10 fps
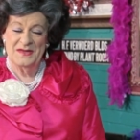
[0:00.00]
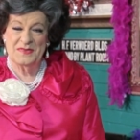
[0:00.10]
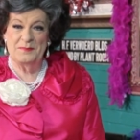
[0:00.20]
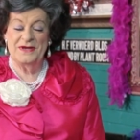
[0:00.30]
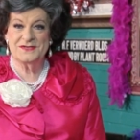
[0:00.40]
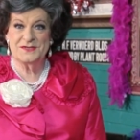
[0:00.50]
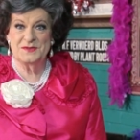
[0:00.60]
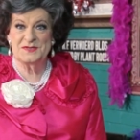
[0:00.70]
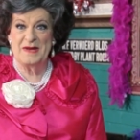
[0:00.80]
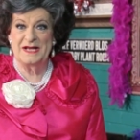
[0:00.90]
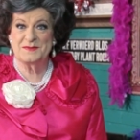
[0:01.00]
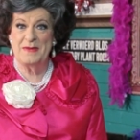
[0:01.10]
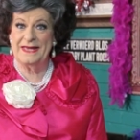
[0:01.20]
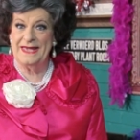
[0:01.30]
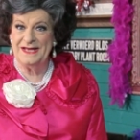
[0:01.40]
The person who smiles
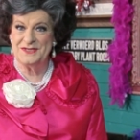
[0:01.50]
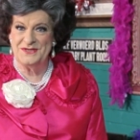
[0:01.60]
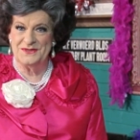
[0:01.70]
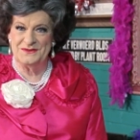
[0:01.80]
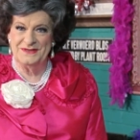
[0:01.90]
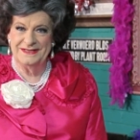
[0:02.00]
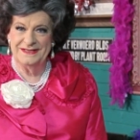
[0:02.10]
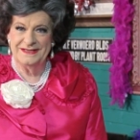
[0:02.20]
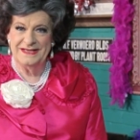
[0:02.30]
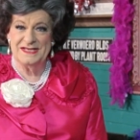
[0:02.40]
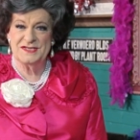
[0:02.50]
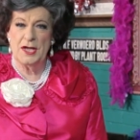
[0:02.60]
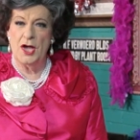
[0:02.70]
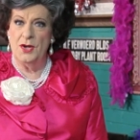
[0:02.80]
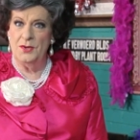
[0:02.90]
back at you is
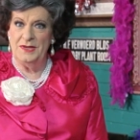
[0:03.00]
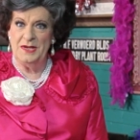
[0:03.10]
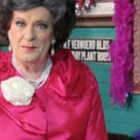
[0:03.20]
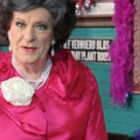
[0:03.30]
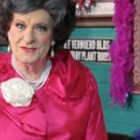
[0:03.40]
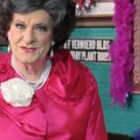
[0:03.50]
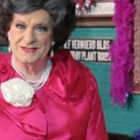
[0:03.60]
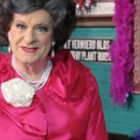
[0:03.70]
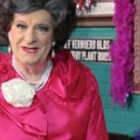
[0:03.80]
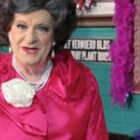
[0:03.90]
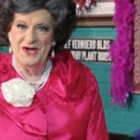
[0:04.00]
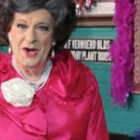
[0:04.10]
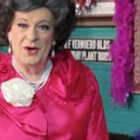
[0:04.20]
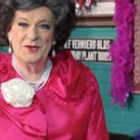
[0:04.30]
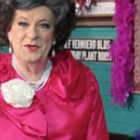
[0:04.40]
the only person
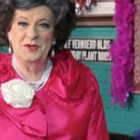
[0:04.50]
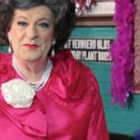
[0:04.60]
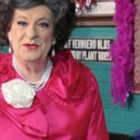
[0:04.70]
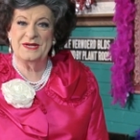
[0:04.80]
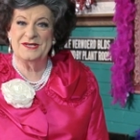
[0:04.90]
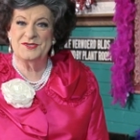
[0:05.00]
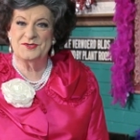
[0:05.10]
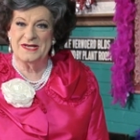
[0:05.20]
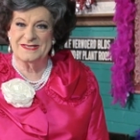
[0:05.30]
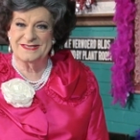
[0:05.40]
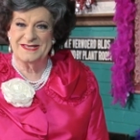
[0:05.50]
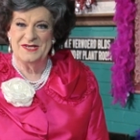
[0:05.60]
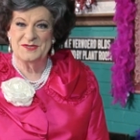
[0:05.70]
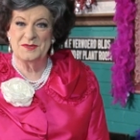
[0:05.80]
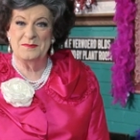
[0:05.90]
on whom you can trust
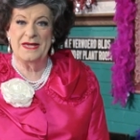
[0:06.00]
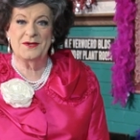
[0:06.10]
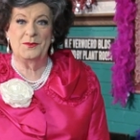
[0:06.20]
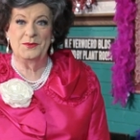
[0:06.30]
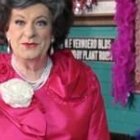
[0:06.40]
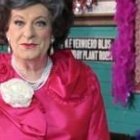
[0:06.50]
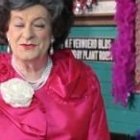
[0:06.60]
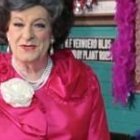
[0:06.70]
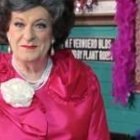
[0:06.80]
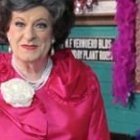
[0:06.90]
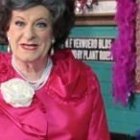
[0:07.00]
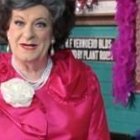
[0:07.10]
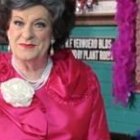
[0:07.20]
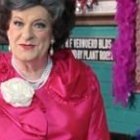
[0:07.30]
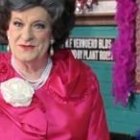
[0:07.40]
to make all your dreams
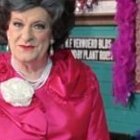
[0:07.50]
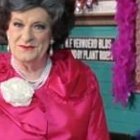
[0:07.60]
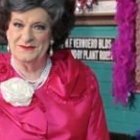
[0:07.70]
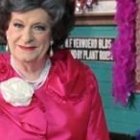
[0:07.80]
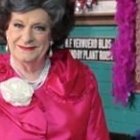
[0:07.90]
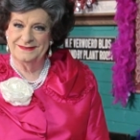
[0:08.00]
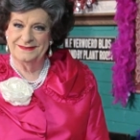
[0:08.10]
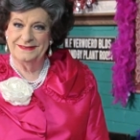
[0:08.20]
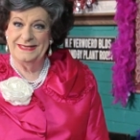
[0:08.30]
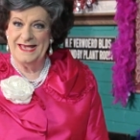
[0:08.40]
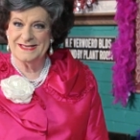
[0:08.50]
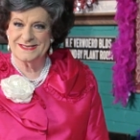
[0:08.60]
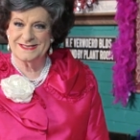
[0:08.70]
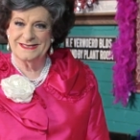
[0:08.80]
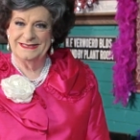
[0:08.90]
come true.
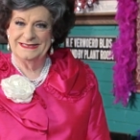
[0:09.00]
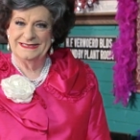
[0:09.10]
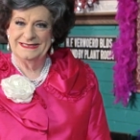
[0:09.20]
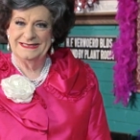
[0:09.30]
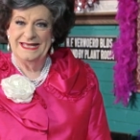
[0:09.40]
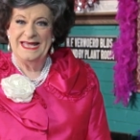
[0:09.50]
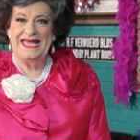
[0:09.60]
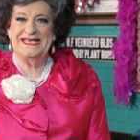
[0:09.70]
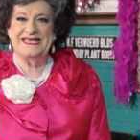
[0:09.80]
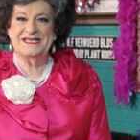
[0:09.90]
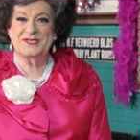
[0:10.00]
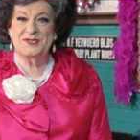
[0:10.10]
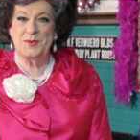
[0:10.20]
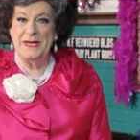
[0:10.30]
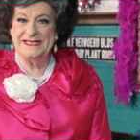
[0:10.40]
Yes, it is
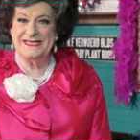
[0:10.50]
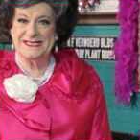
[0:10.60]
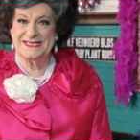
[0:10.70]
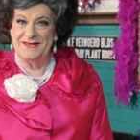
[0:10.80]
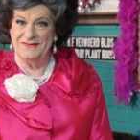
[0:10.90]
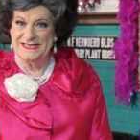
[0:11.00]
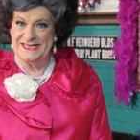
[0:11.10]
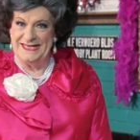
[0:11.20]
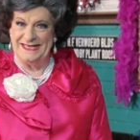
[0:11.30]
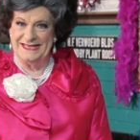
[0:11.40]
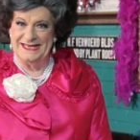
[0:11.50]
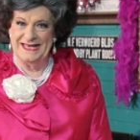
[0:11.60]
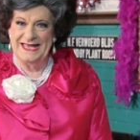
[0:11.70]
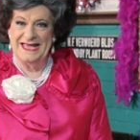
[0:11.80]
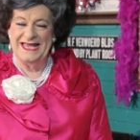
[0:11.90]
twenty seventeen.
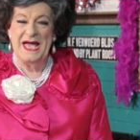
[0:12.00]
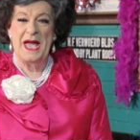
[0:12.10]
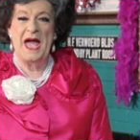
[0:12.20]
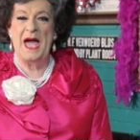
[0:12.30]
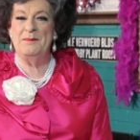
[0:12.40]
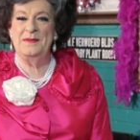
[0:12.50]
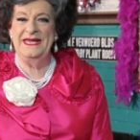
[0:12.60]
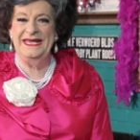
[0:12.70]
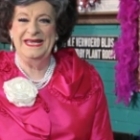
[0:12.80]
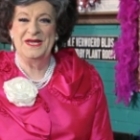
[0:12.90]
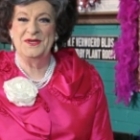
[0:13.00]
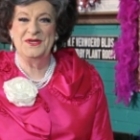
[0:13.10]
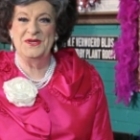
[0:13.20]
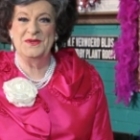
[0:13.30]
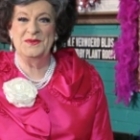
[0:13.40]
Happy
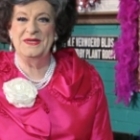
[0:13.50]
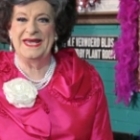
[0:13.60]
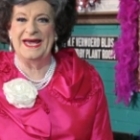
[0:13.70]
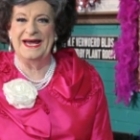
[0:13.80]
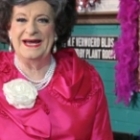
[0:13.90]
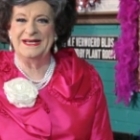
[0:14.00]
New Year.